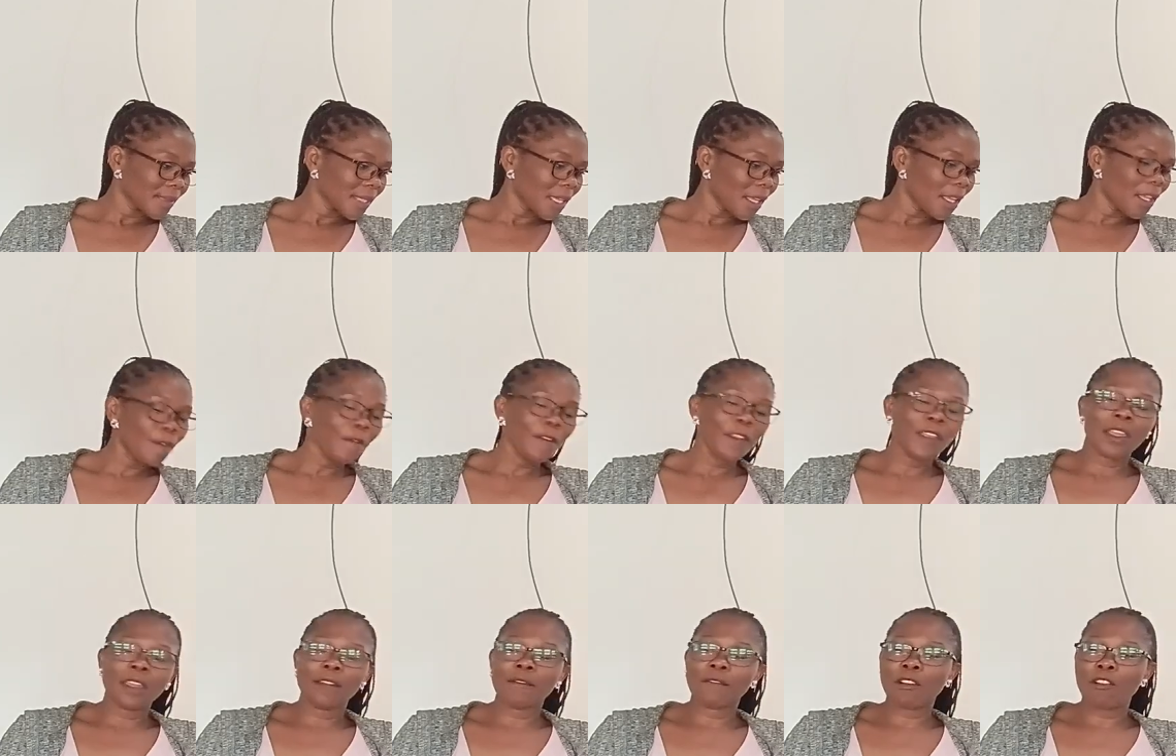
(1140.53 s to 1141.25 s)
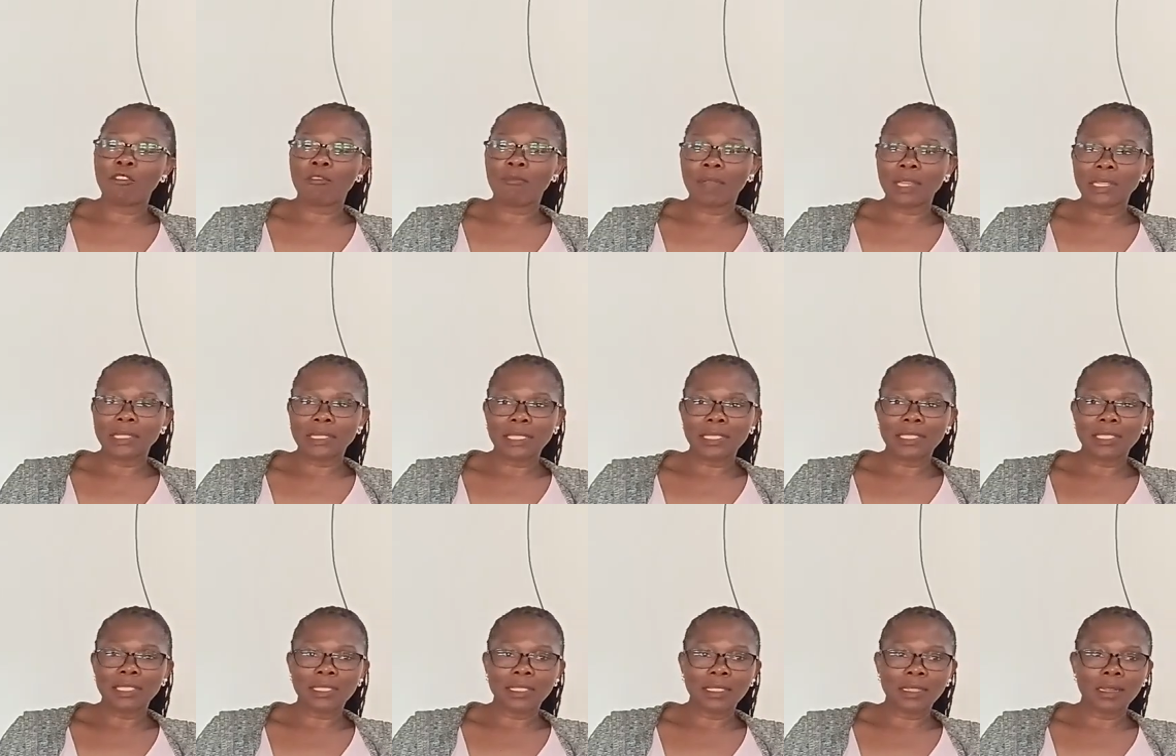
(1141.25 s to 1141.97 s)
If the environment
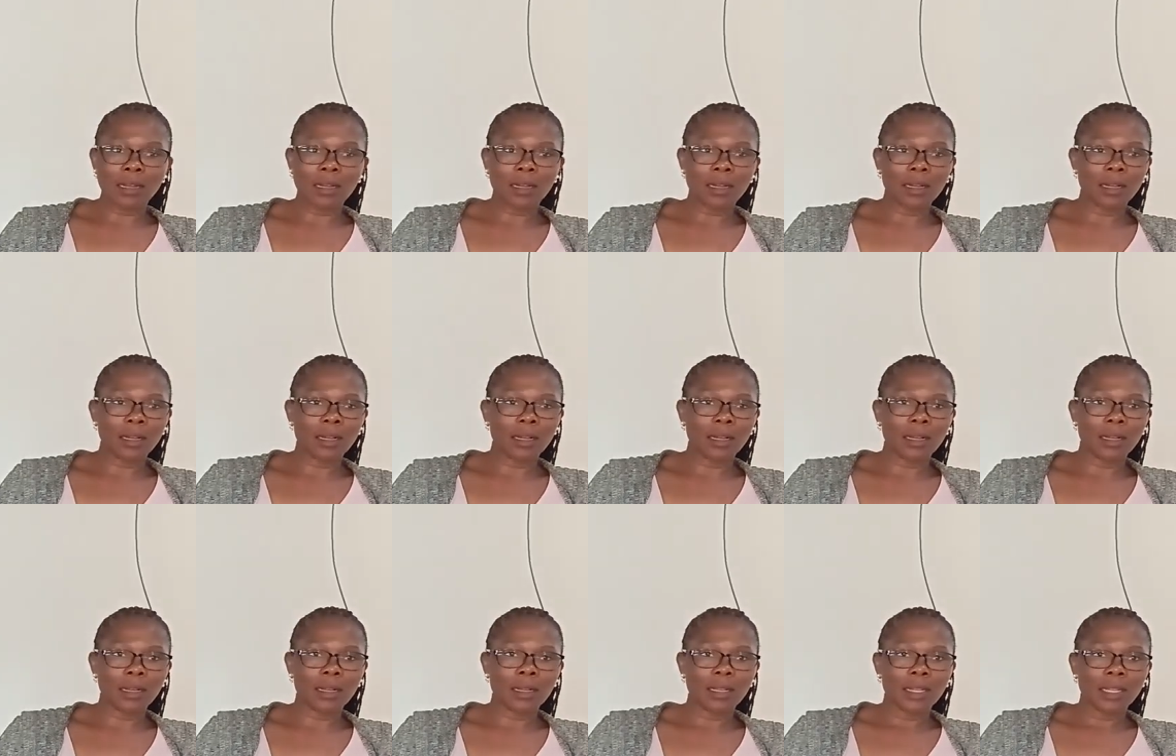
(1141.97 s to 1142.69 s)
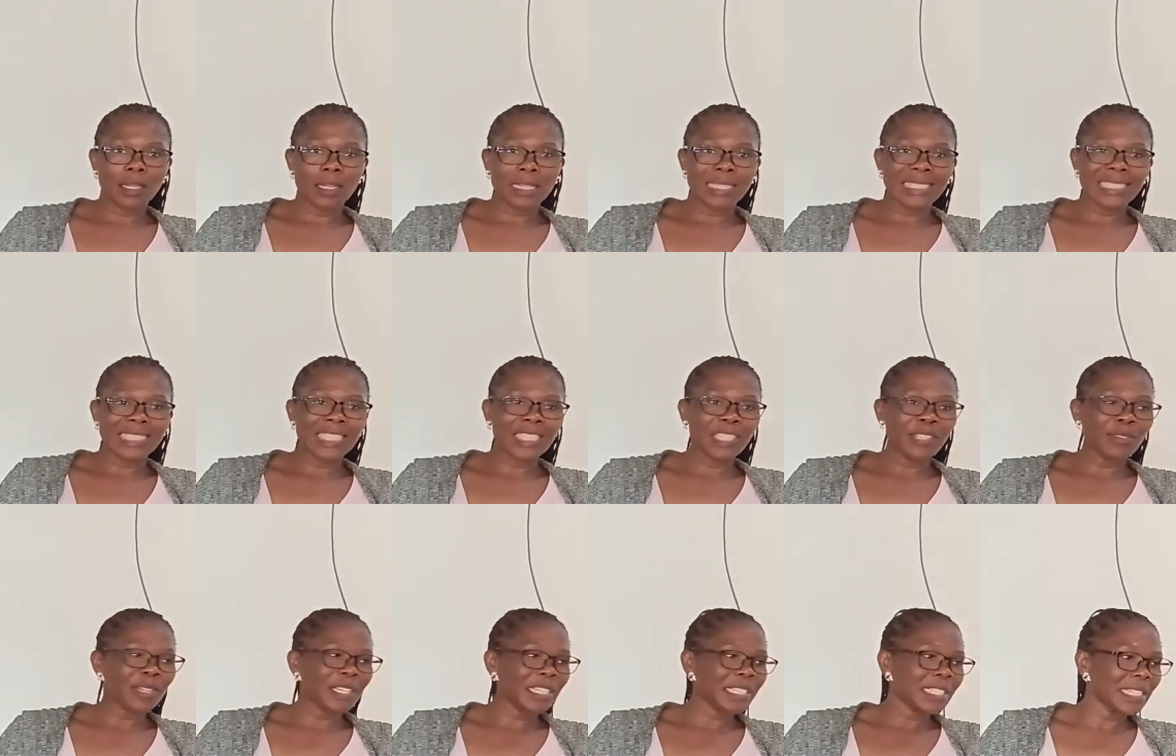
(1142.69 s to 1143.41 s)
is
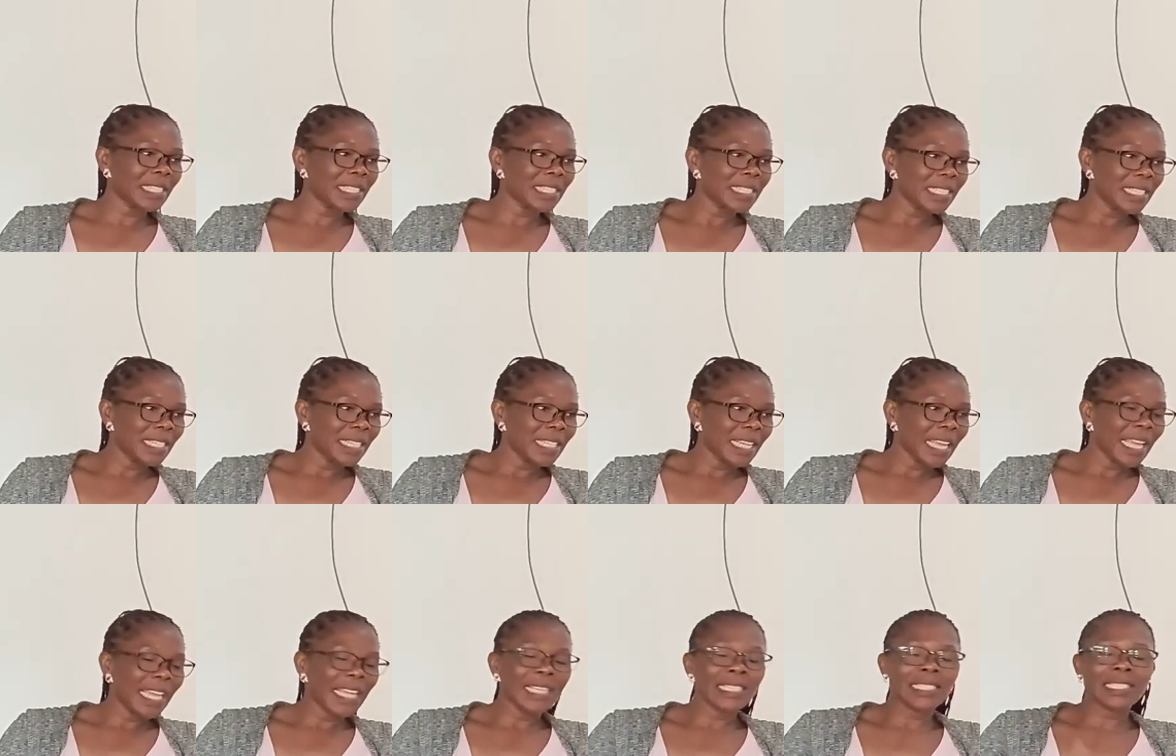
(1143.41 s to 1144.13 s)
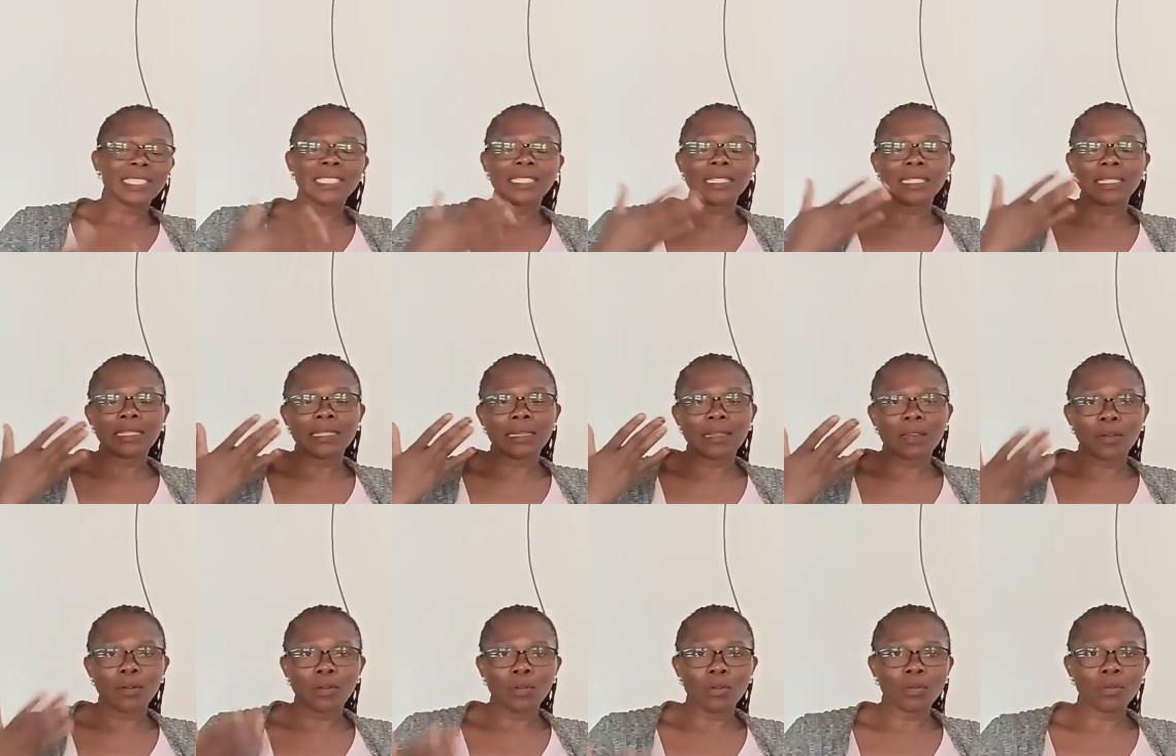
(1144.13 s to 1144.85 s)
degraded, and
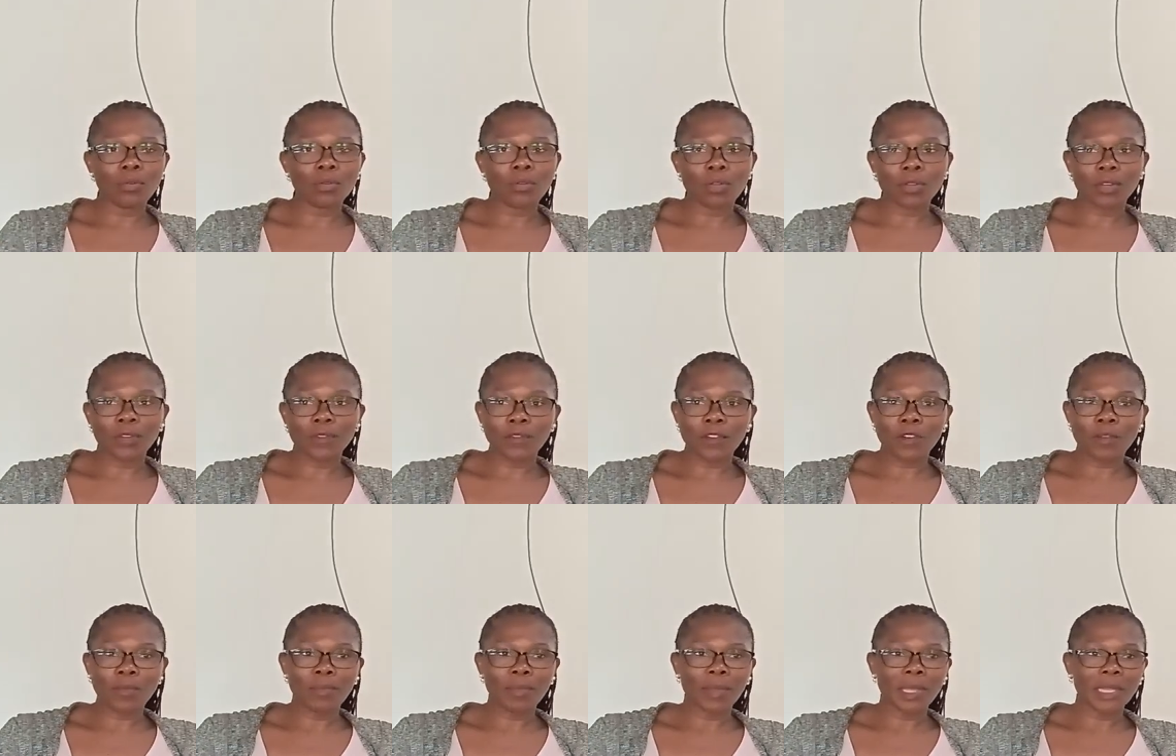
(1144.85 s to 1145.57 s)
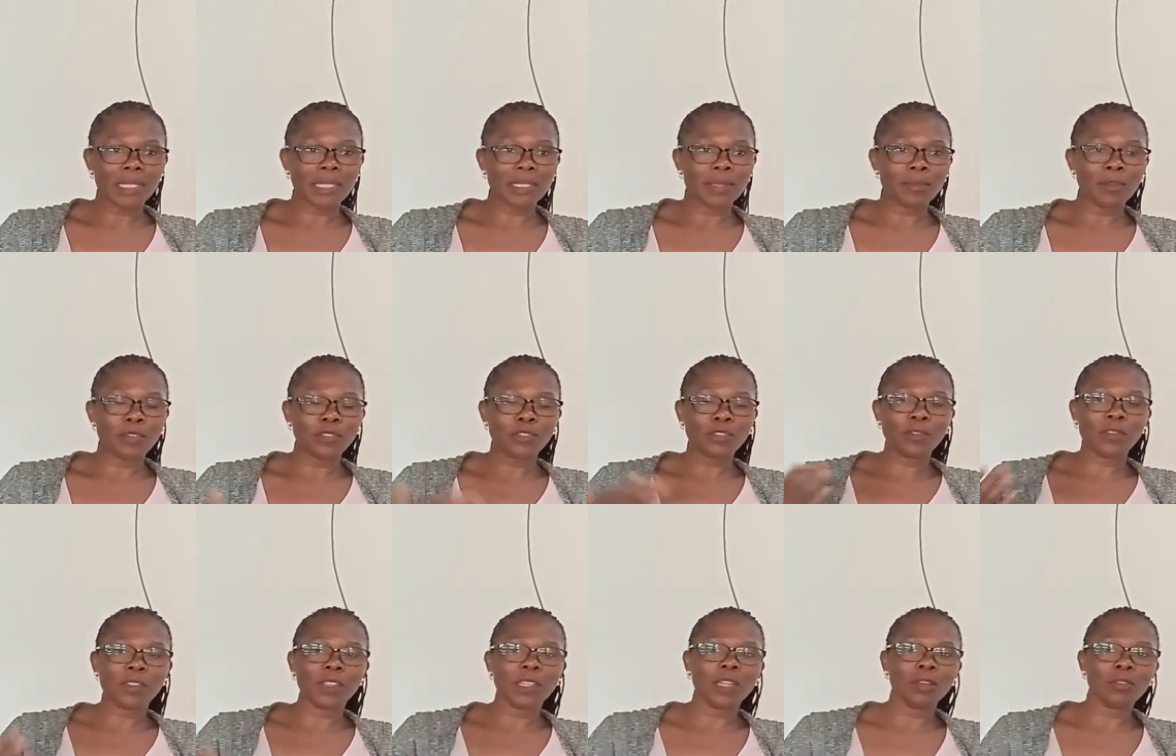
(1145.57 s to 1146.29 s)
rural development,
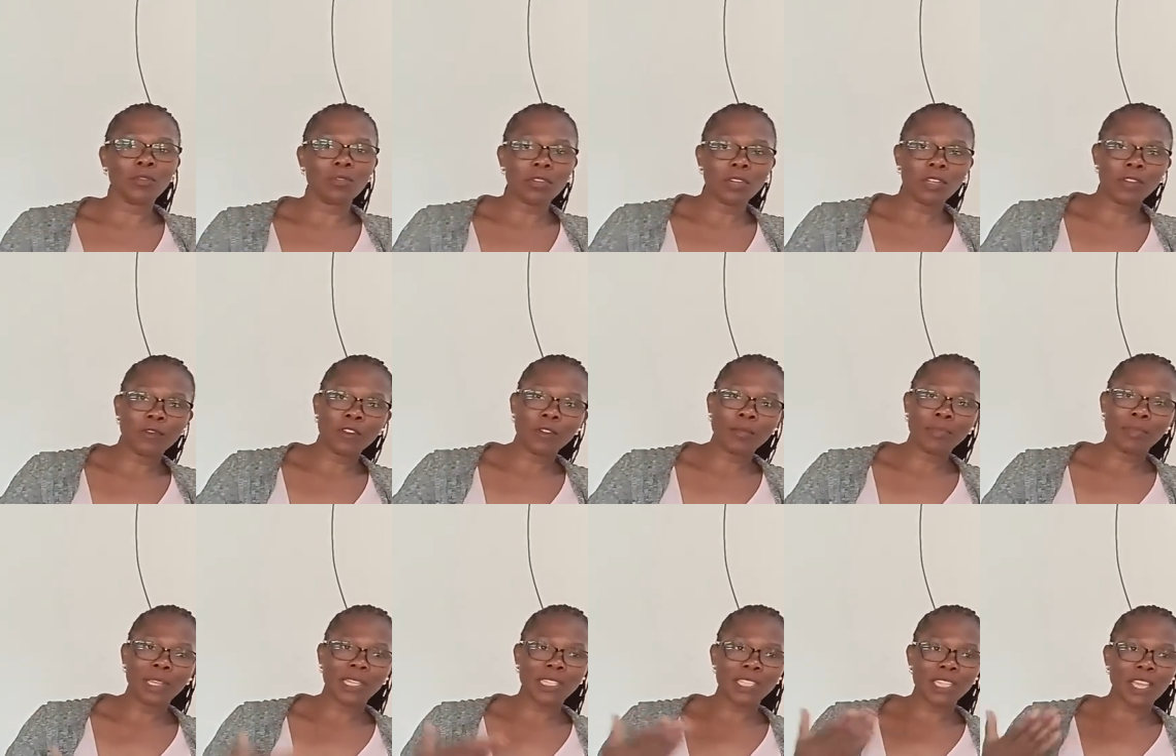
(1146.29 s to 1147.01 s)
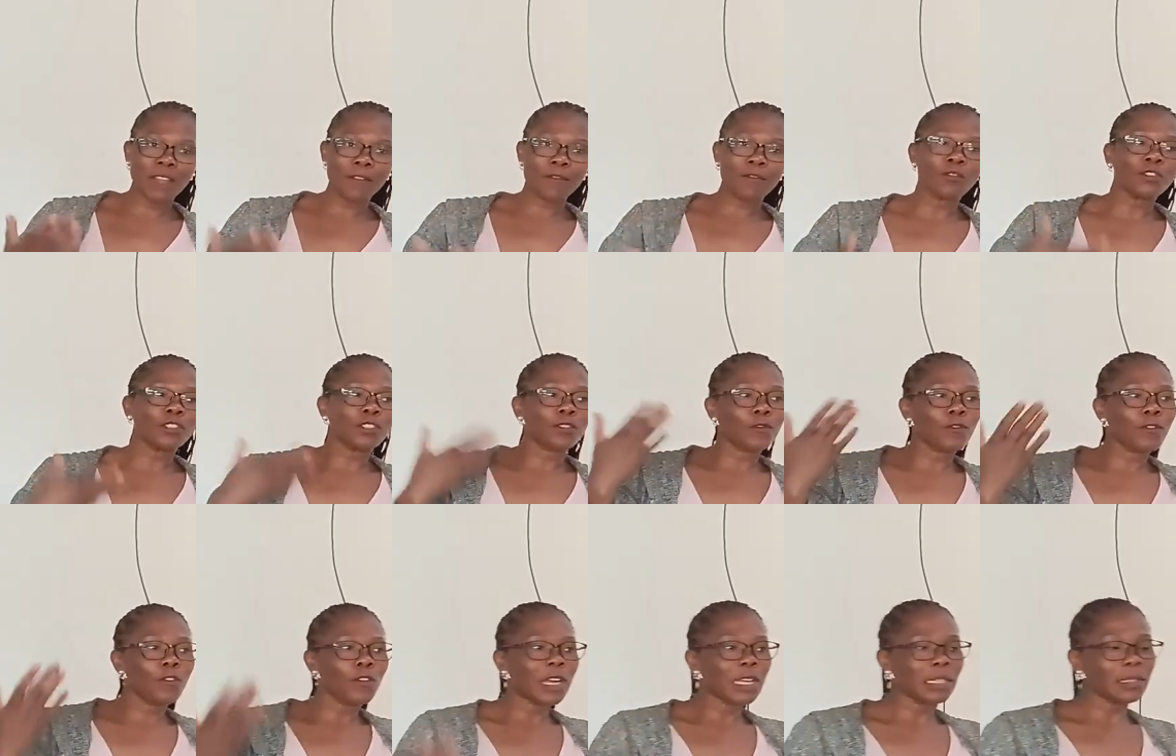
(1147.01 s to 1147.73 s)
most of the rural development effort
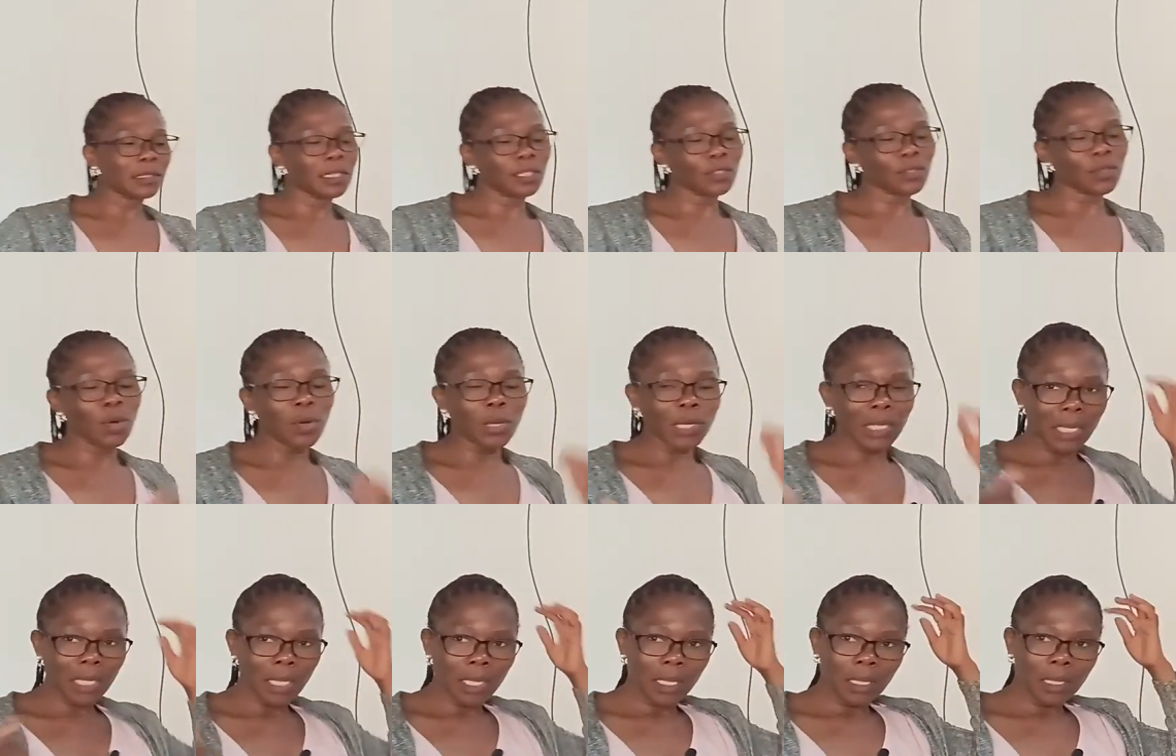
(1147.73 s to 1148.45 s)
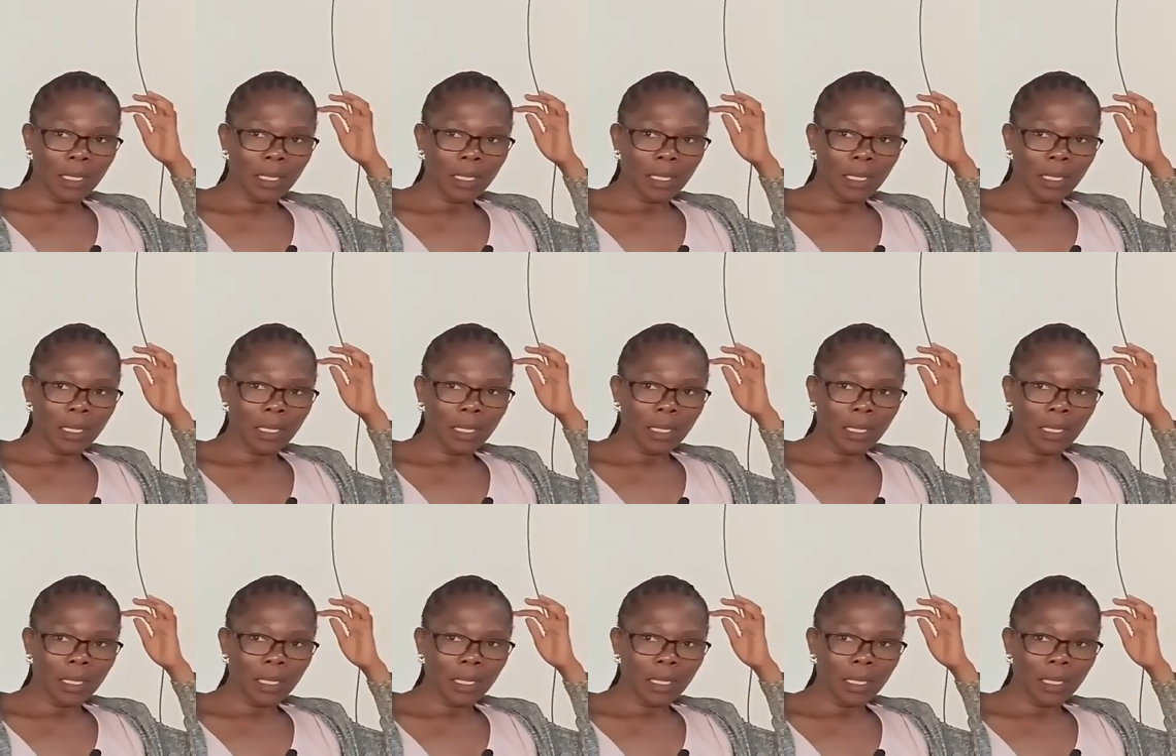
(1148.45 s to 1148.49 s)
focuses on